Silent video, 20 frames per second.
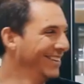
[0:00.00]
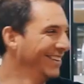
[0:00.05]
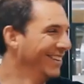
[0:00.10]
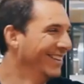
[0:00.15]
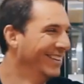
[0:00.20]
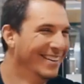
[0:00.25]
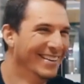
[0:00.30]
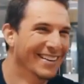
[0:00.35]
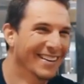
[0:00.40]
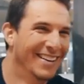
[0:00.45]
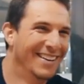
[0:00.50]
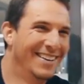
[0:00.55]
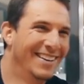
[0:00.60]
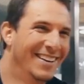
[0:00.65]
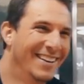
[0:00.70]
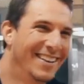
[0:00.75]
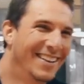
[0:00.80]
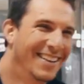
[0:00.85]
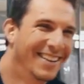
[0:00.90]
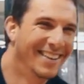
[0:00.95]

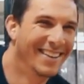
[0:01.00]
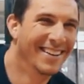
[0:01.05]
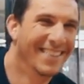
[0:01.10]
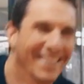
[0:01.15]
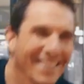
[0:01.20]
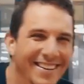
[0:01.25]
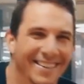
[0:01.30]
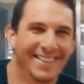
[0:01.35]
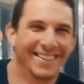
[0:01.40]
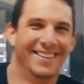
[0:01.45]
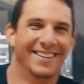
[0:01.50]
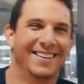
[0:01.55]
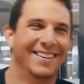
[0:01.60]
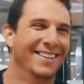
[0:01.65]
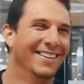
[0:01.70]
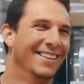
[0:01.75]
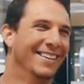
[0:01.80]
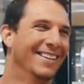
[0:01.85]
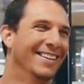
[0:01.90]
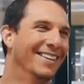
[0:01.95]

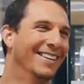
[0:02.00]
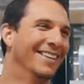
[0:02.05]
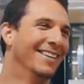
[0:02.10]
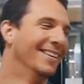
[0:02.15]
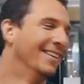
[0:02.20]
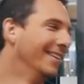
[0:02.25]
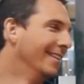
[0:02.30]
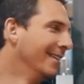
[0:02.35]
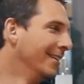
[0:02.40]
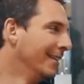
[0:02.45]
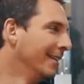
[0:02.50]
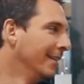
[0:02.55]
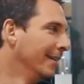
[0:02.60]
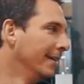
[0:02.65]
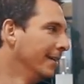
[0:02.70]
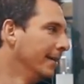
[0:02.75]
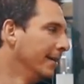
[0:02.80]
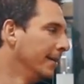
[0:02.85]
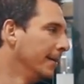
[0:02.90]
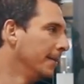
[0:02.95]

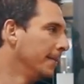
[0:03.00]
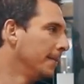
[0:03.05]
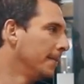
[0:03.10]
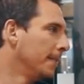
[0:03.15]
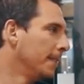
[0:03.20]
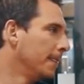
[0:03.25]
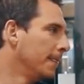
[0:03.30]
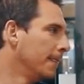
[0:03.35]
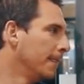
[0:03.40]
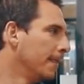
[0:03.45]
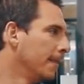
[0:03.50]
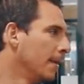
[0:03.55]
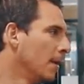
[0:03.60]
[no speech]